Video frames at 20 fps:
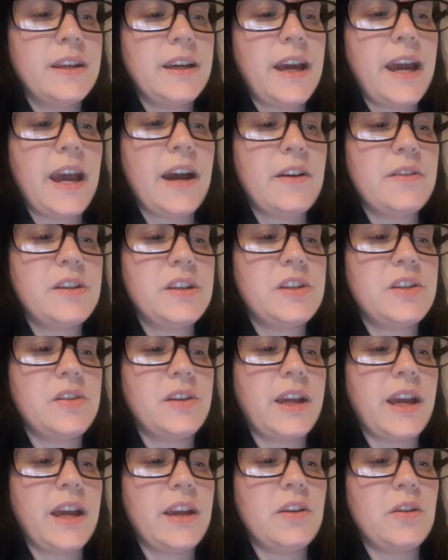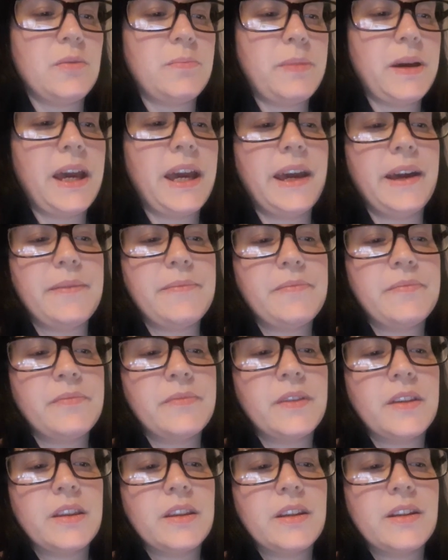How did you get your pet?
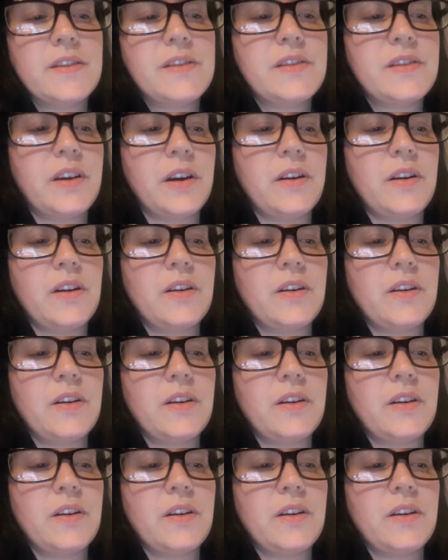So